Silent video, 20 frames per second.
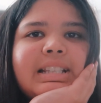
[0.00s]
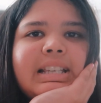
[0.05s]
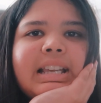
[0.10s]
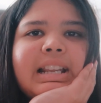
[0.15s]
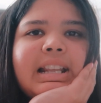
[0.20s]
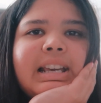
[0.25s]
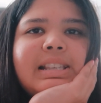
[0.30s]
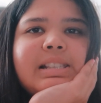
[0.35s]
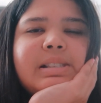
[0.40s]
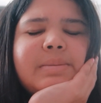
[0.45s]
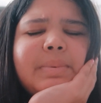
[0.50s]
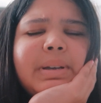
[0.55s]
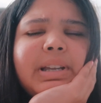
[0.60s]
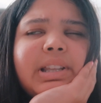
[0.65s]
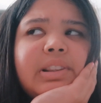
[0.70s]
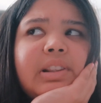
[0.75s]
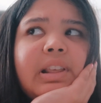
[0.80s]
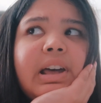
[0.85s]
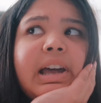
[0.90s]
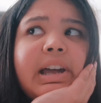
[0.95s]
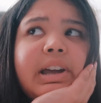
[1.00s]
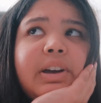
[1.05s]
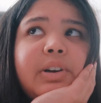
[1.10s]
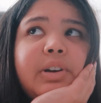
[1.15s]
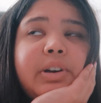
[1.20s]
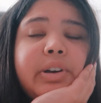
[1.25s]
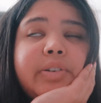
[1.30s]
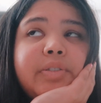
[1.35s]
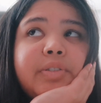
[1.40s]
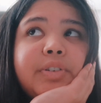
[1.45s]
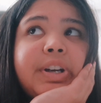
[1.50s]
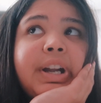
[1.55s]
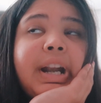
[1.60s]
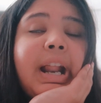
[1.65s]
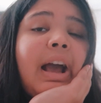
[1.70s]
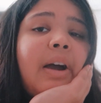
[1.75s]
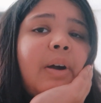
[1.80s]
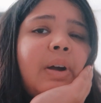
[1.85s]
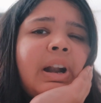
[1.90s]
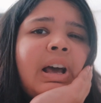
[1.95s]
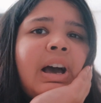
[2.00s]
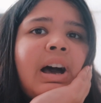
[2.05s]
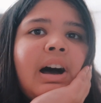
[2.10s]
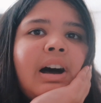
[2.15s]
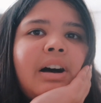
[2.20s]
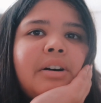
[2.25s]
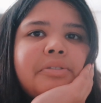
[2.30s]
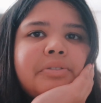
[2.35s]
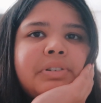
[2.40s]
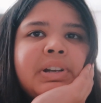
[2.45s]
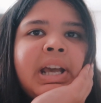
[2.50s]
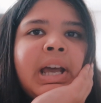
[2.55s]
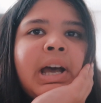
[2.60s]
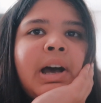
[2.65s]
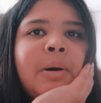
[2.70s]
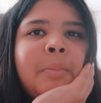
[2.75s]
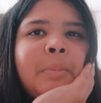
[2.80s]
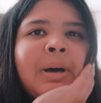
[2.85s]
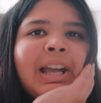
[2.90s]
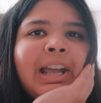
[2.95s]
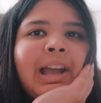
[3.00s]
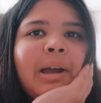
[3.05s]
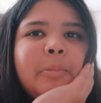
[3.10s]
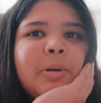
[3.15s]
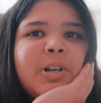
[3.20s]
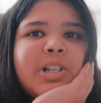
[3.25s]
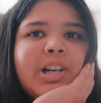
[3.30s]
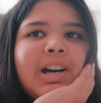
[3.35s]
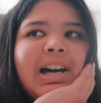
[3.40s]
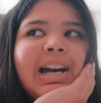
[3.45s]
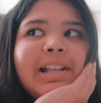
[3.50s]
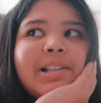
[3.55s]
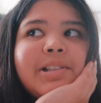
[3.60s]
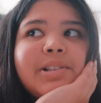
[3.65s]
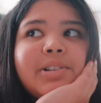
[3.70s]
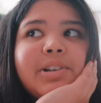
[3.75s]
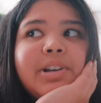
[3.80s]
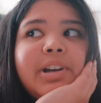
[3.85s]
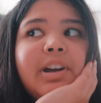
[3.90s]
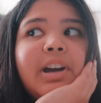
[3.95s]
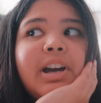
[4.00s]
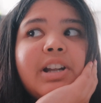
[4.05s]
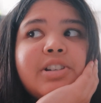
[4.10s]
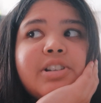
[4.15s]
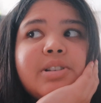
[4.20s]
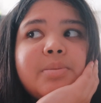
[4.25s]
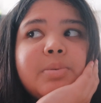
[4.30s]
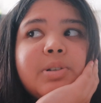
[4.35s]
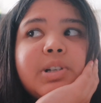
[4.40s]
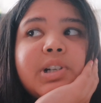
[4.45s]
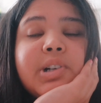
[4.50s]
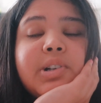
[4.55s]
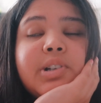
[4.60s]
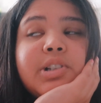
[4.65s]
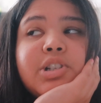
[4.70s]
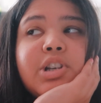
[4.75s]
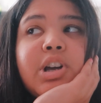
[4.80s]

It has been like over an hour and a half now. My camera died, so I just put it on